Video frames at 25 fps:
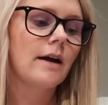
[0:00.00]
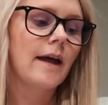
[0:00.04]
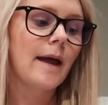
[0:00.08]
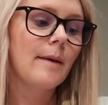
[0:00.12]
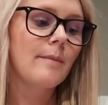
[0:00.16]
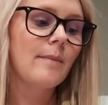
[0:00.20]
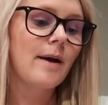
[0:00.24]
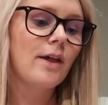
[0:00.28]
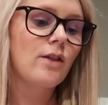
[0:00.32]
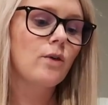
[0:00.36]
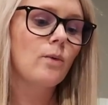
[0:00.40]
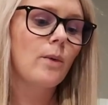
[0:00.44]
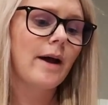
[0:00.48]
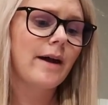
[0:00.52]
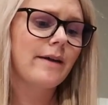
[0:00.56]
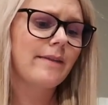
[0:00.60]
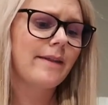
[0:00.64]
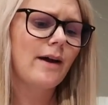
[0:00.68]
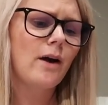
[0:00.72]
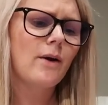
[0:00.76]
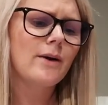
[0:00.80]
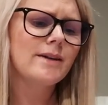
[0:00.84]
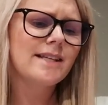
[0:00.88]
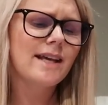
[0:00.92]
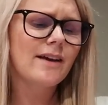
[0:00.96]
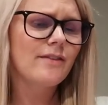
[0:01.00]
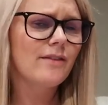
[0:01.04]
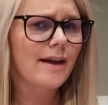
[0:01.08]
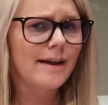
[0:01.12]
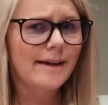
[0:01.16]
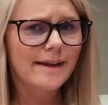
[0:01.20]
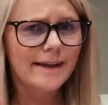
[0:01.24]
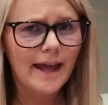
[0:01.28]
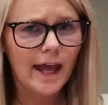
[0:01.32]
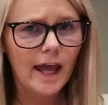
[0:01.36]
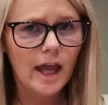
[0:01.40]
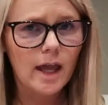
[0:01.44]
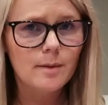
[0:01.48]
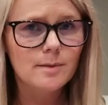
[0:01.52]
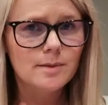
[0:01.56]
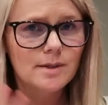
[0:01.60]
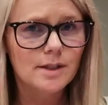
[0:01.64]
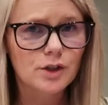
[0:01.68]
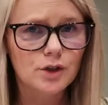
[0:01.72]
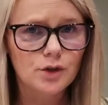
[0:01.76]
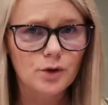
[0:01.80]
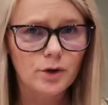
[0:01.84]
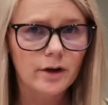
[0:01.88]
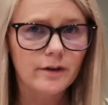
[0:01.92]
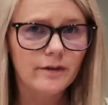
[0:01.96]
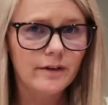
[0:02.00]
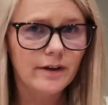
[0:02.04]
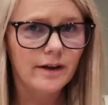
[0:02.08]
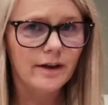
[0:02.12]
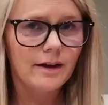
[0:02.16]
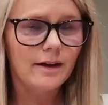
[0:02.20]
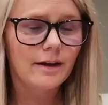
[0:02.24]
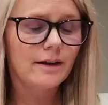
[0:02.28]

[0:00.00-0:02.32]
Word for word: And by the way, they always have like games and trivia